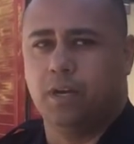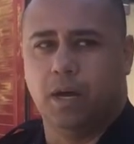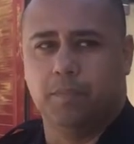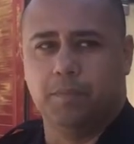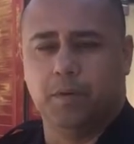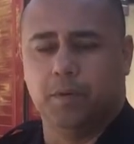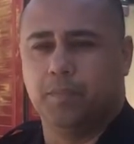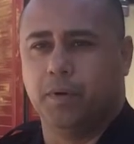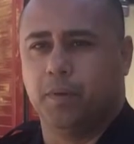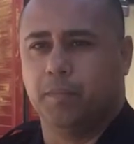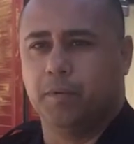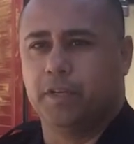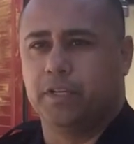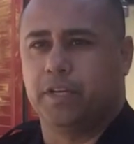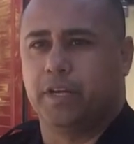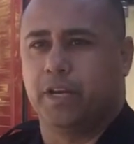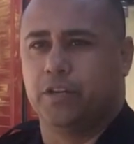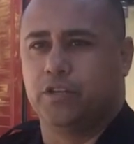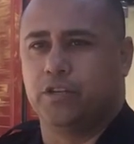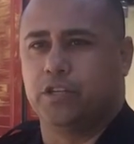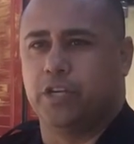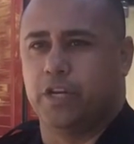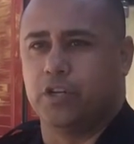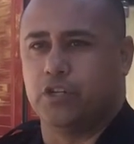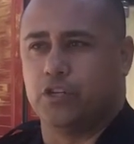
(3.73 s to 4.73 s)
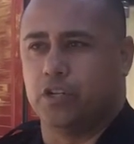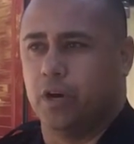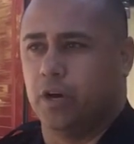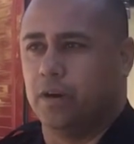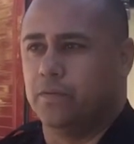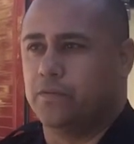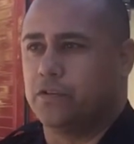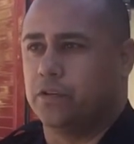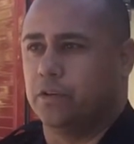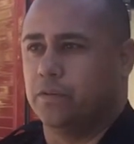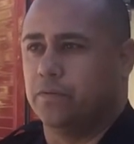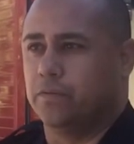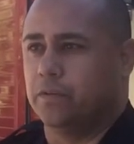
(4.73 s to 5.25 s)
I'm your public education
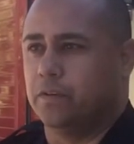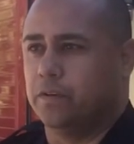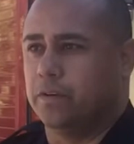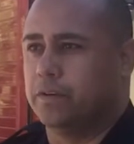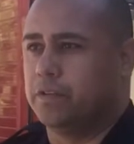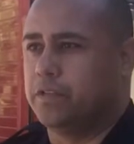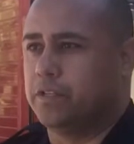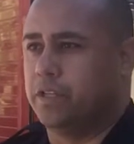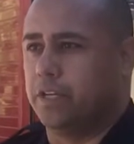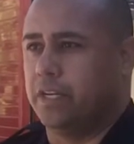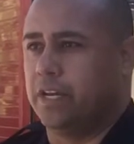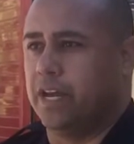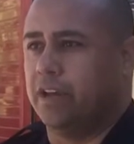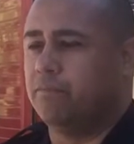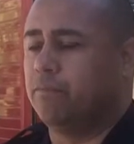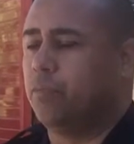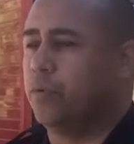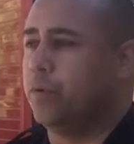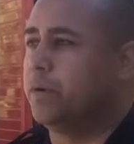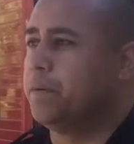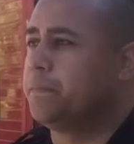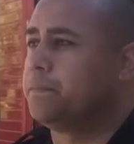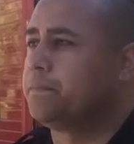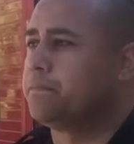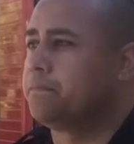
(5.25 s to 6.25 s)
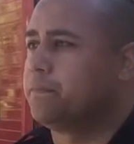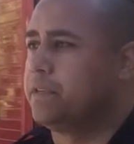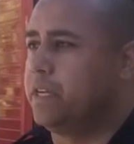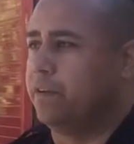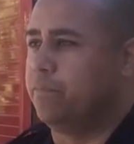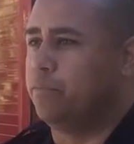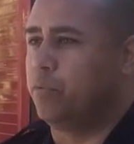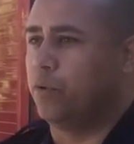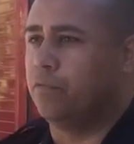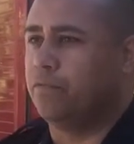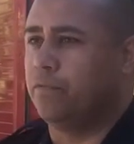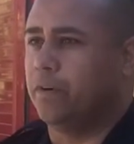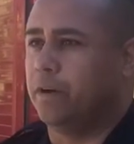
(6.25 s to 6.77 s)
officer for City of
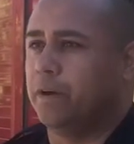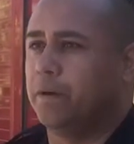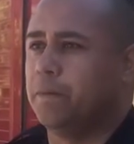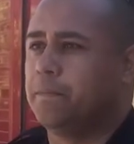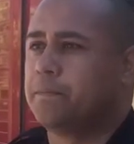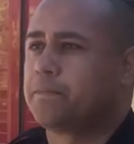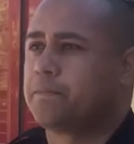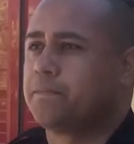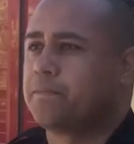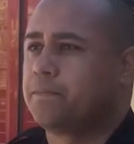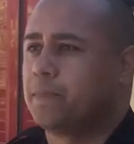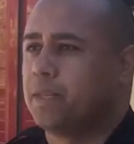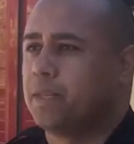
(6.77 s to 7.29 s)
Davenport Fire.